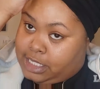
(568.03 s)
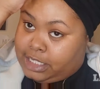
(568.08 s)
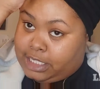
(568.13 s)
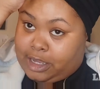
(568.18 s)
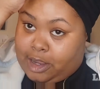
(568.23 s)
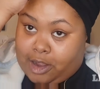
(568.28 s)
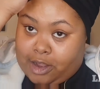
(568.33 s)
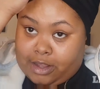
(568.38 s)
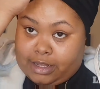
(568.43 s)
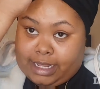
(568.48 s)

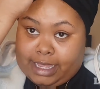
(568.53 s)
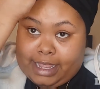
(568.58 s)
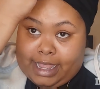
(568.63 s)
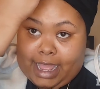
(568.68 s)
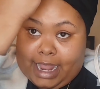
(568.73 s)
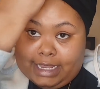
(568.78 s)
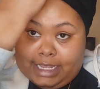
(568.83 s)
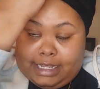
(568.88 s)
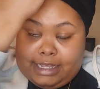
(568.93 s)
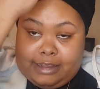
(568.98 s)
Y'all, like,
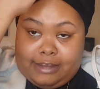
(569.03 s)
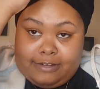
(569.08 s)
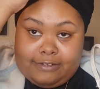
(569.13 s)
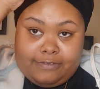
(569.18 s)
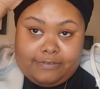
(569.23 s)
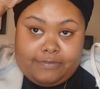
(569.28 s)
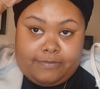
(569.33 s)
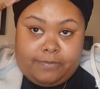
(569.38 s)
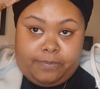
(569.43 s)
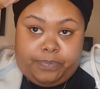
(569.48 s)
I love
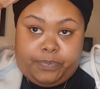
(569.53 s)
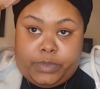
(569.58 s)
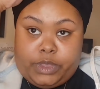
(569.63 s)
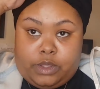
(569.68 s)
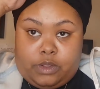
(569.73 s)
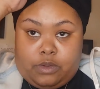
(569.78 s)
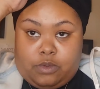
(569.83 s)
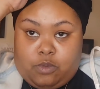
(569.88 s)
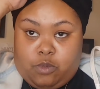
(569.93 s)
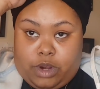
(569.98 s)

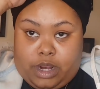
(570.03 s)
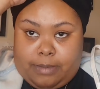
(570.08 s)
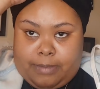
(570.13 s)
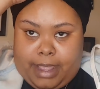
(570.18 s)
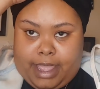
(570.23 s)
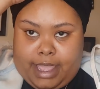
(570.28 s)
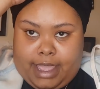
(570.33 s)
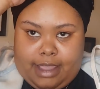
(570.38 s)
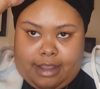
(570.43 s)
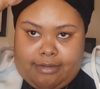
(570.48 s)
wearing
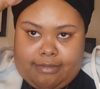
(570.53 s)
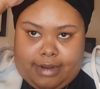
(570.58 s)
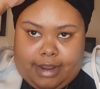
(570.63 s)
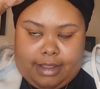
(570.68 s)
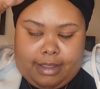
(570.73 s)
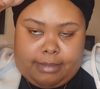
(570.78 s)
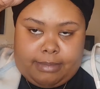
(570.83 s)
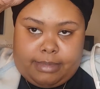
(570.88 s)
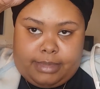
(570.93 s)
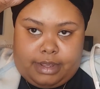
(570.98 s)
my hair
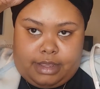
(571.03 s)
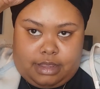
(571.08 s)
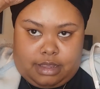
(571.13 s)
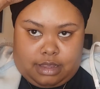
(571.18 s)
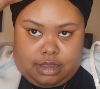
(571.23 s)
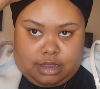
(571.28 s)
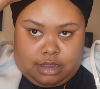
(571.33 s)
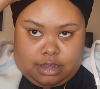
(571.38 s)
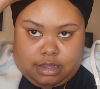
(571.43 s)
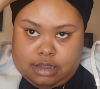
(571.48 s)
wrapped
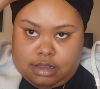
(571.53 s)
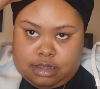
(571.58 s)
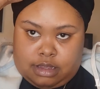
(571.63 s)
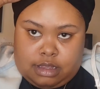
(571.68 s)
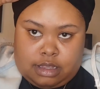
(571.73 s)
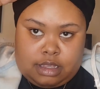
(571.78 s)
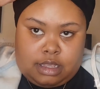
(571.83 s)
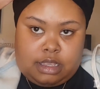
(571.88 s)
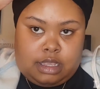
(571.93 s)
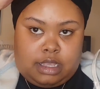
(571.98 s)

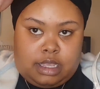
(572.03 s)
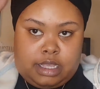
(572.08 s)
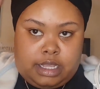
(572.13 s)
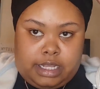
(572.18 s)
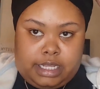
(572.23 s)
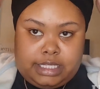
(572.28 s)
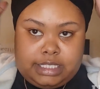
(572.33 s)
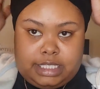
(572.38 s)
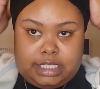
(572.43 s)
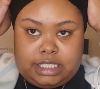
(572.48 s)

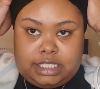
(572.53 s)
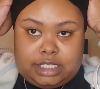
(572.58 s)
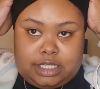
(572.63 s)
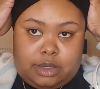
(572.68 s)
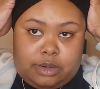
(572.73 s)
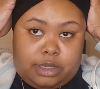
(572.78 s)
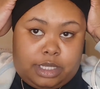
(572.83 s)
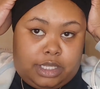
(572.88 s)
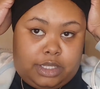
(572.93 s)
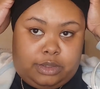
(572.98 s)
because it's
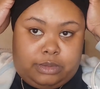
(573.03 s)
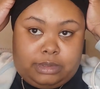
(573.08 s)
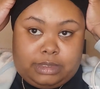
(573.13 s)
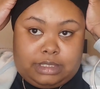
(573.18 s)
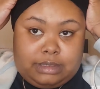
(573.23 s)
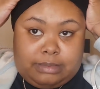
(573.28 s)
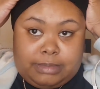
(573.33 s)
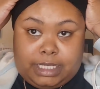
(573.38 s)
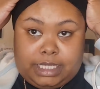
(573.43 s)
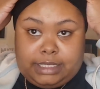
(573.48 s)
so cute
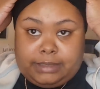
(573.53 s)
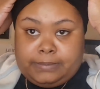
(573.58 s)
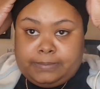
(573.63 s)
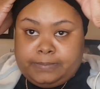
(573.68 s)
to me.